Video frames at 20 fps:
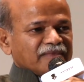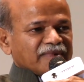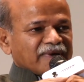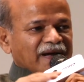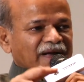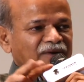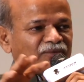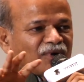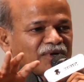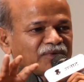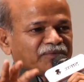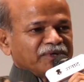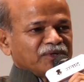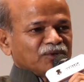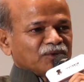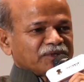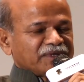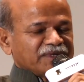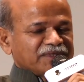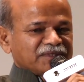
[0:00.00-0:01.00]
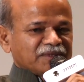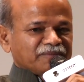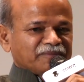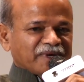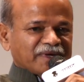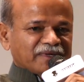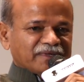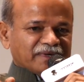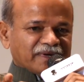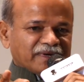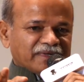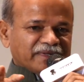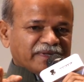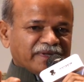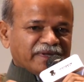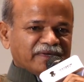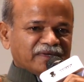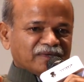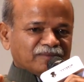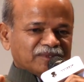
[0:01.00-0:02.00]
And what we noticed, in fact, at the
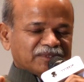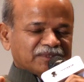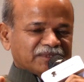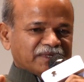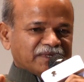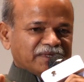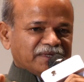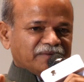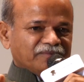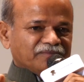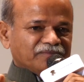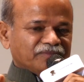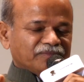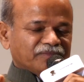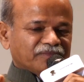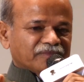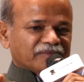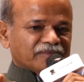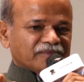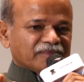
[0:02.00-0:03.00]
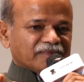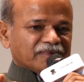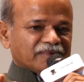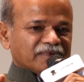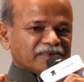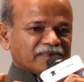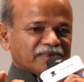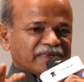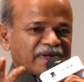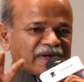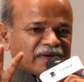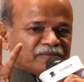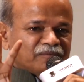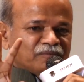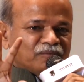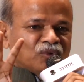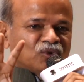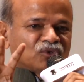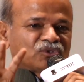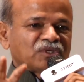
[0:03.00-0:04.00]
end of the study, that
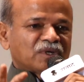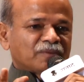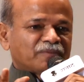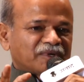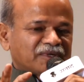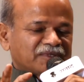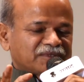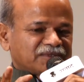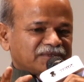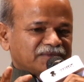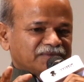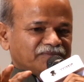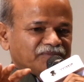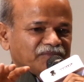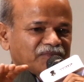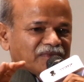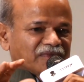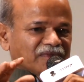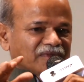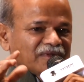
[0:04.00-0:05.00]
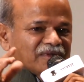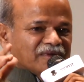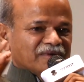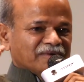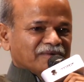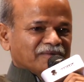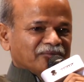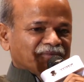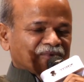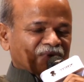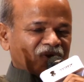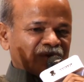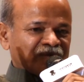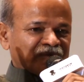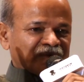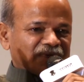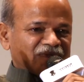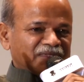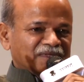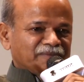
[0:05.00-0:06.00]
most of us
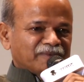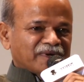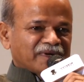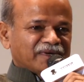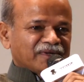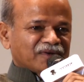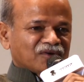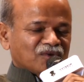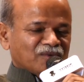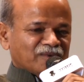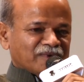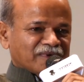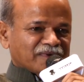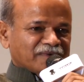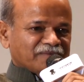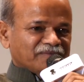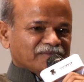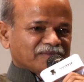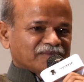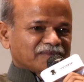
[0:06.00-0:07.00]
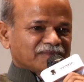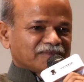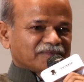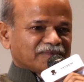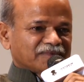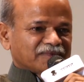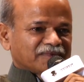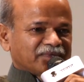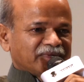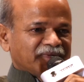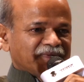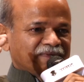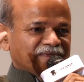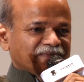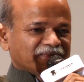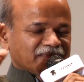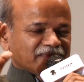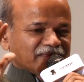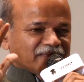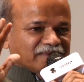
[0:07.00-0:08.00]
from Andaman Nicobar till
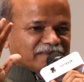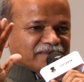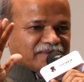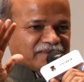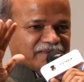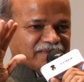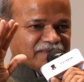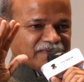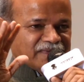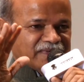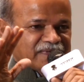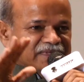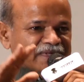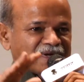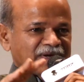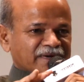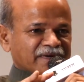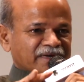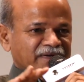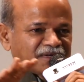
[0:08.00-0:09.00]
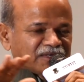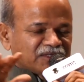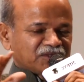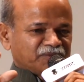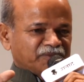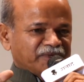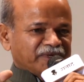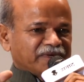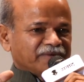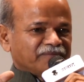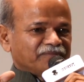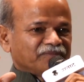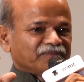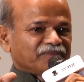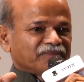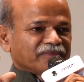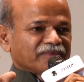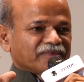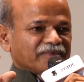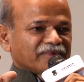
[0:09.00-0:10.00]
Ladakh and Kashmir,
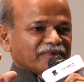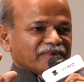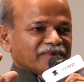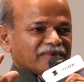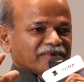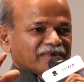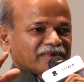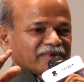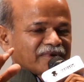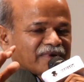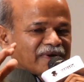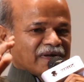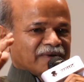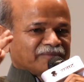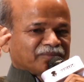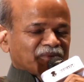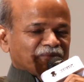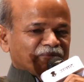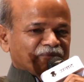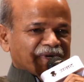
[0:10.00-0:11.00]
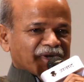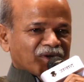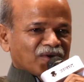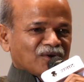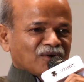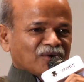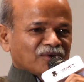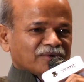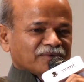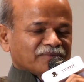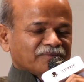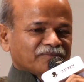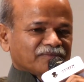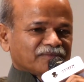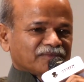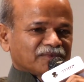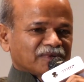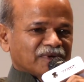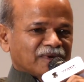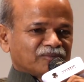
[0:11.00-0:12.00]
and from Bengal
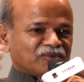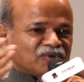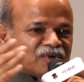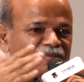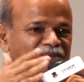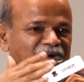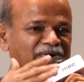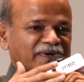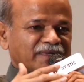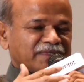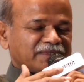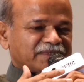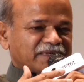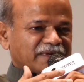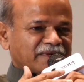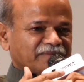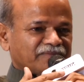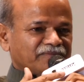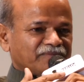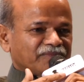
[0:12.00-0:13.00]
up to Afghanistan,